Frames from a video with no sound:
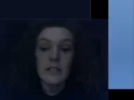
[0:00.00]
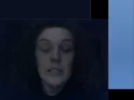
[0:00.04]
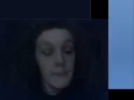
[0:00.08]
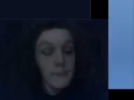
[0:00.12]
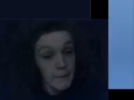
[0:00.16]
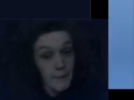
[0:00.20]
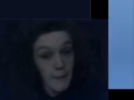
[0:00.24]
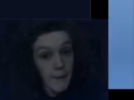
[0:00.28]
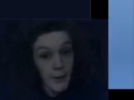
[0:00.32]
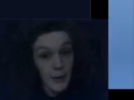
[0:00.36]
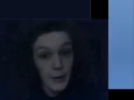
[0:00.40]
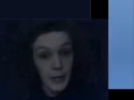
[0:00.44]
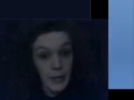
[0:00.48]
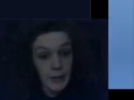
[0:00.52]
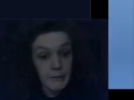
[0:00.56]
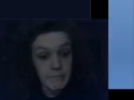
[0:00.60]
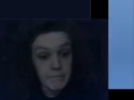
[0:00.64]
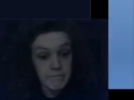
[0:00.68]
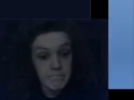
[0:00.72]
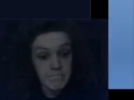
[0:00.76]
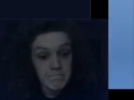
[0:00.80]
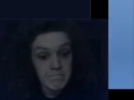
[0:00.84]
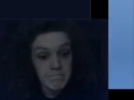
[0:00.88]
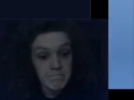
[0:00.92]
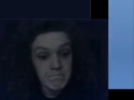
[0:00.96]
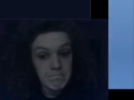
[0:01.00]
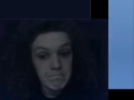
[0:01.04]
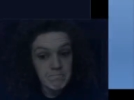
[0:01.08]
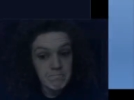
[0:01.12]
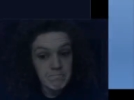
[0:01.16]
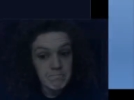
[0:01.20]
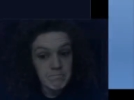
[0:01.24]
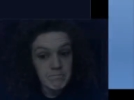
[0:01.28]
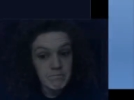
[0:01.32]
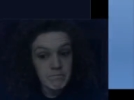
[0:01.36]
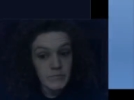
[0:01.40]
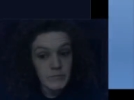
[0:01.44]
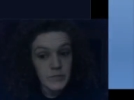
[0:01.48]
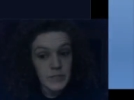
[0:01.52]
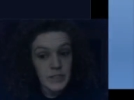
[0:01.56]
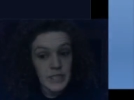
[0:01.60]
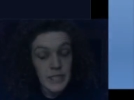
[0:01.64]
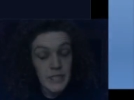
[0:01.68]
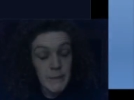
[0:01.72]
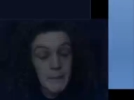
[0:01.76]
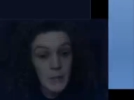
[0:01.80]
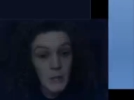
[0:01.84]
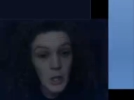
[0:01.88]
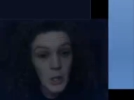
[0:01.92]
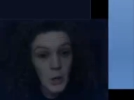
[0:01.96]
Diplopoda.
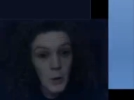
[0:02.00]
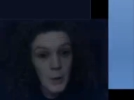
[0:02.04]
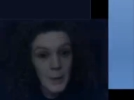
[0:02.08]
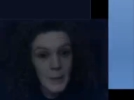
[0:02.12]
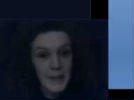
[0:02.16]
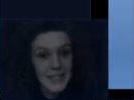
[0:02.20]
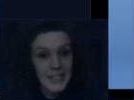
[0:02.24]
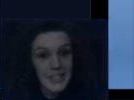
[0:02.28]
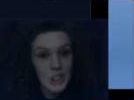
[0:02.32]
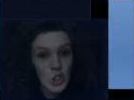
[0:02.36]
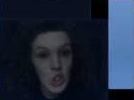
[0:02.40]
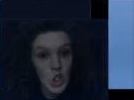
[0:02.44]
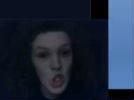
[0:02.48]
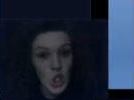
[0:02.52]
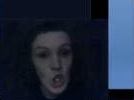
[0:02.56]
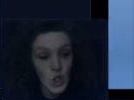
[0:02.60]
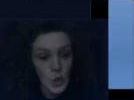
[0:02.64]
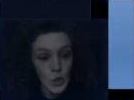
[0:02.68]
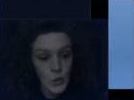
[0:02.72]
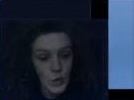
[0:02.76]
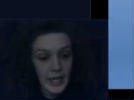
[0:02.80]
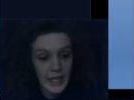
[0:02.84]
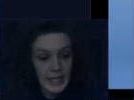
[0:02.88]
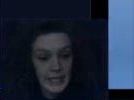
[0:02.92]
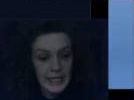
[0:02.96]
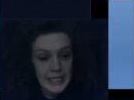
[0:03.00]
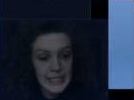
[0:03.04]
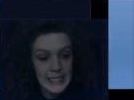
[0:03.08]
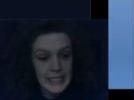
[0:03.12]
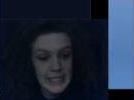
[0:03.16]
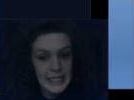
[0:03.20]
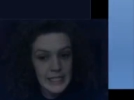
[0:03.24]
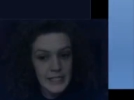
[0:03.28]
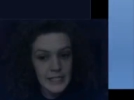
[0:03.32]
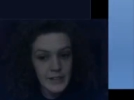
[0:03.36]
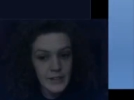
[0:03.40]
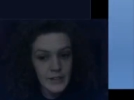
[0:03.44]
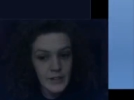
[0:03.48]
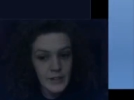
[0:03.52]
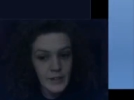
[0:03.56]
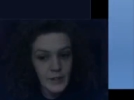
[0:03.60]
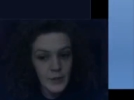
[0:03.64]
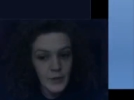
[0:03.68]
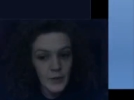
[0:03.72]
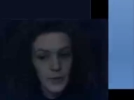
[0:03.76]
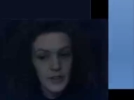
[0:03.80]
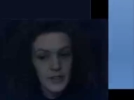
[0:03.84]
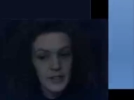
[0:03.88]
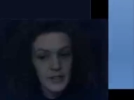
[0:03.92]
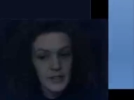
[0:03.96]
Diplo means two, guys.
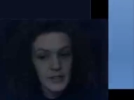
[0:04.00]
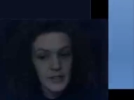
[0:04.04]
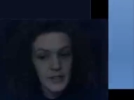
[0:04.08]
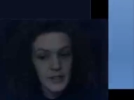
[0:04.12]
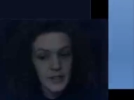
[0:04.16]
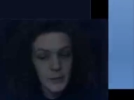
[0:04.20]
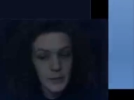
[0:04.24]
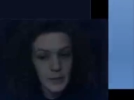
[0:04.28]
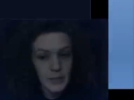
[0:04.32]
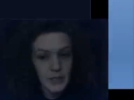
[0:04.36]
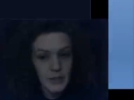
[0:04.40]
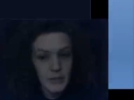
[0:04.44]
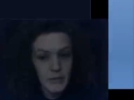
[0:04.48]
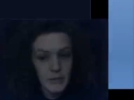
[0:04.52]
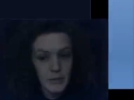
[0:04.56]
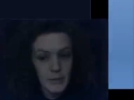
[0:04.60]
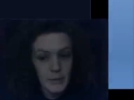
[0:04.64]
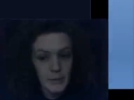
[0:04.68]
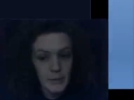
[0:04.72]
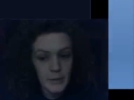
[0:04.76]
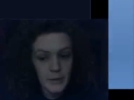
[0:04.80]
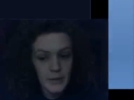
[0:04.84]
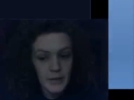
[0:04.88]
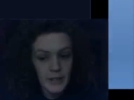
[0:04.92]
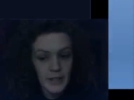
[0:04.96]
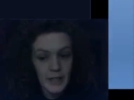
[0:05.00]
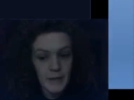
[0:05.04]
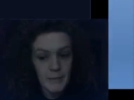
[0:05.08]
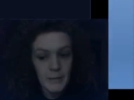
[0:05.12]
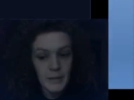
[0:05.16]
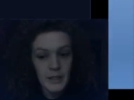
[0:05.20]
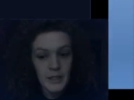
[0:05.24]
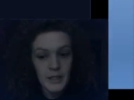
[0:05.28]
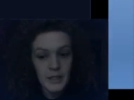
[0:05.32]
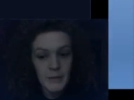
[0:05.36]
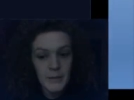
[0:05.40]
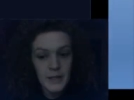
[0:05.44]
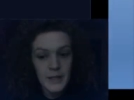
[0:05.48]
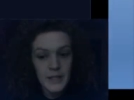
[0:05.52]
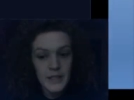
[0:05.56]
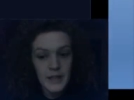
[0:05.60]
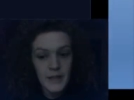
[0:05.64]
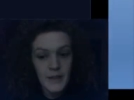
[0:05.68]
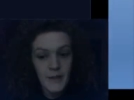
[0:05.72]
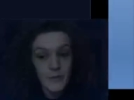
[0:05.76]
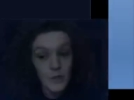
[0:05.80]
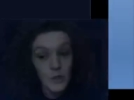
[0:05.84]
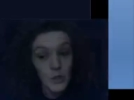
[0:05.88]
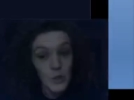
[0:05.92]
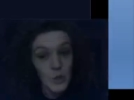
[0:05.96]
So this is a good way to remember that millipedes
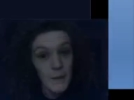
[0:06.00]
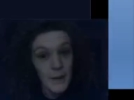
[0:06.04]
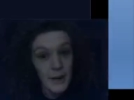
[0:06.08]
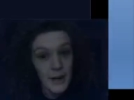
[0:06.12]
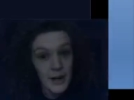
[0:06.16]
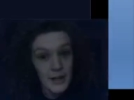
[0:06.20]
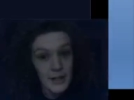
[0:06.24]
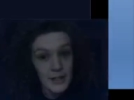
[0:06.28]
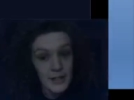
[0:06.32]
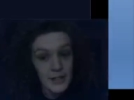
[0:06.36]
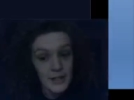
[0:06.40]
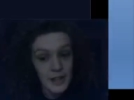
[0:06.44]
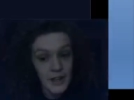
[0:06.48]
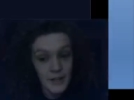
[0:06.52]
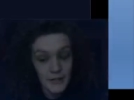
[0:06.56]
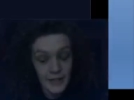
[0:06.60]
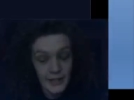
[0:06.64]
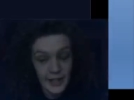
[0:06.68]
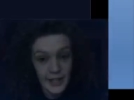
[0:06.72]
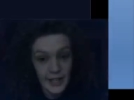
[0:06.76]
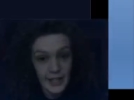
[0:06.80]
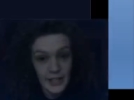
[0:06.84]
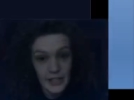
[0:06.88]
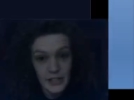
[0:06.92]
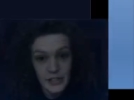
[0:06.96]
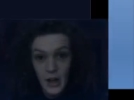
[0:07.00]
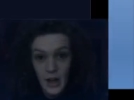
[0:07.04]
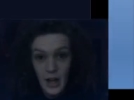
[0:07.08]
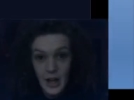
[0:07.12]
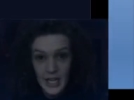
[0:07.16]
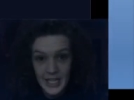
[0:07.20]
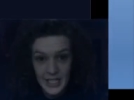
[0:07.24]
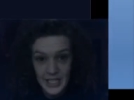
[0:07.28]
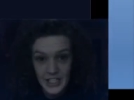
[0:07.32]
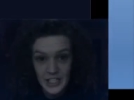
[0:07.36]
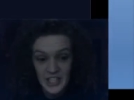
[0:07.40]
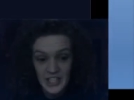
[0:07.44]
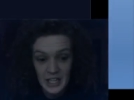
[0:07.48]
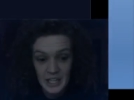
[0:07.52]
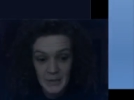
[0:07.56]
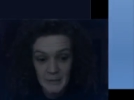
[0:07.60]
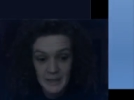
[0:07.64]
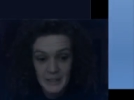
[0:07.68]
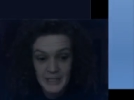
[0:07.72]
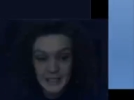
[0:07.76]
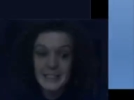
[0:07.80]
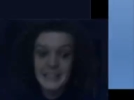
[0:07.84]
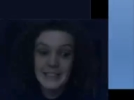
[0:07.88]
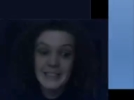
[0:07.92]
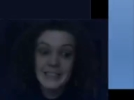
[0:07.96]
have two pairs of legs on each
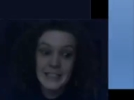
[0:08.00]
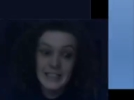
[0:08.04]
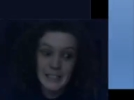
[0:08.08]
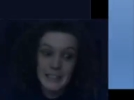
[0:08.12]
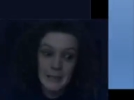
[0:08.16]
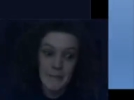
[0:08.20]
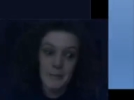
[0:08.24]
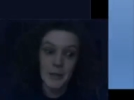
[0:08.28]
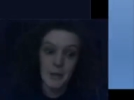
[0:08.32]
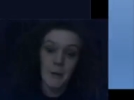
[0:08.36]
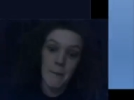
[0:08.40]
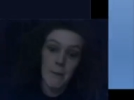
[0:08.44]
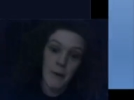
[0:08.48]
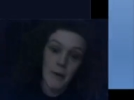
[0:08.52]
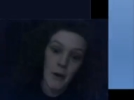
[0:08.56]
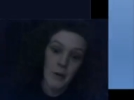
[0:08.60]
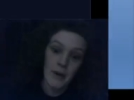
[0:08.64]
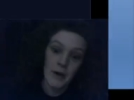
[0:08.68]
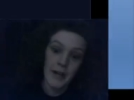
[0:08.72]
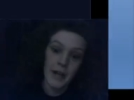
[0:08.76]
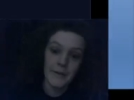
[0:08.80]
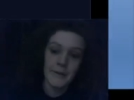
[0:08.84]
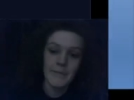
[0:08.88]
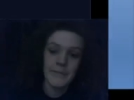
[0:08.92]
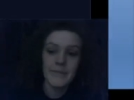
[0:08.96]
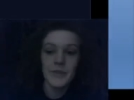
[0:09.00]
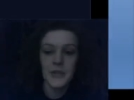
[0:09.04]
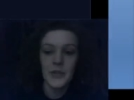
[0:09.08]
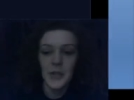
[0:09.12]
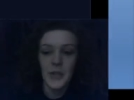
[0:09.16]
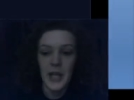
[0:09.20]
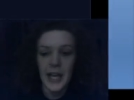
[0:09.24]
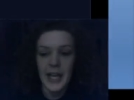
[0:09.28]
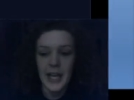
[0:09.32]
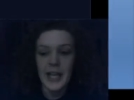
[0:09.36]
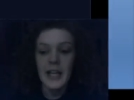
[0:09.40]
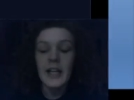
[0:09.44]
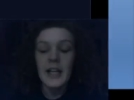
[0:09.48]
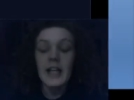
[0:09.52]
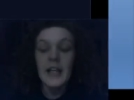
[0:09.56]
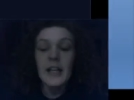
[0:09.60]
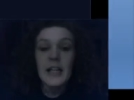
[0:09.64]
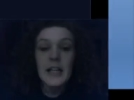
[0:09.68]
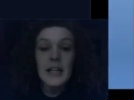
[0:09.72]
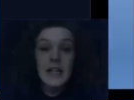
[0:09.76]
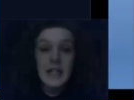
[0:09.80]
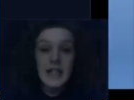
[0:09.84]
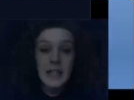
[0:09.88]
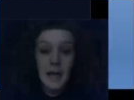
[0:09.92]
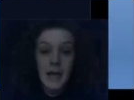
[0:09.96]
segment. Diplopoda. Okay,
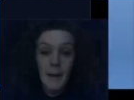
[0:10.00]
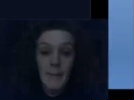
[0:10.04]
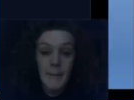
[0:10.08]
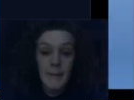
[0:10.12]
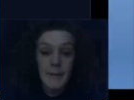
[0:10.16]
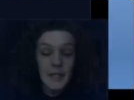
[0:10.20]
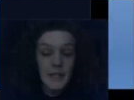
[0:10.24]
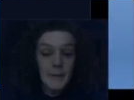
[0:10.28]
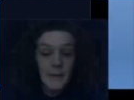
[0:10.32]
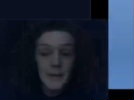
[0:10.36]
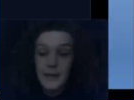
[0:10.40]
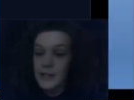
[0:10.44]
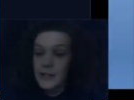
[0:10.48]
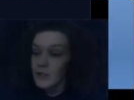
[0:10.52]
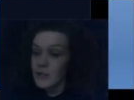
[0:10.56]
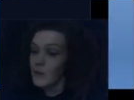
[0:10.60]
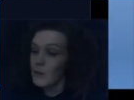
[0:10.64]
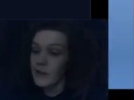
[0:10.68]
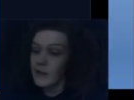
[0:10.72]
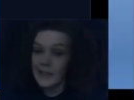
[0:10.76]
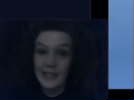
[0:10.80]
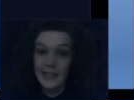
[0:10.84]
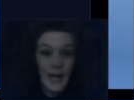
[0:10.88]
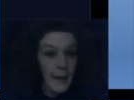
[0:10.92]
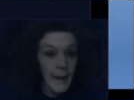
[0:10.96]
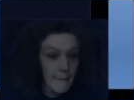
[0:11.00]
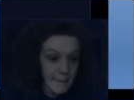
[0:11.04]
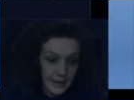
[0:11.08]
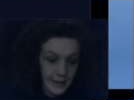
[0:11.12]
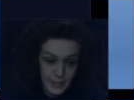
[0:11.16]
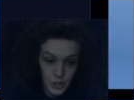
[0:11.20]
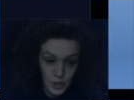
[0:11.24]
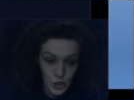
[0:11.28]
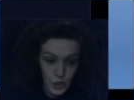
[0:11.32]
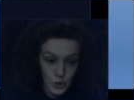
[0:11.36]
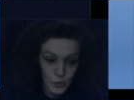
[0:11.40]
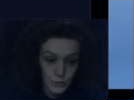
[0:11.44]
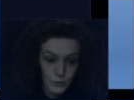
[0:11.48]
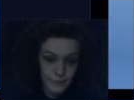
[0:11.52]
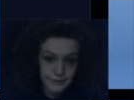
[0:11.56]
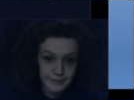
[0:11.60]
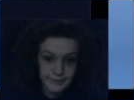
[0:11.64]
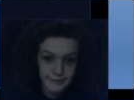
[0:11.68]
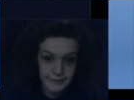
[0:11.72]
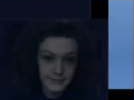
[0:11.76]
now millipedes will not bite you.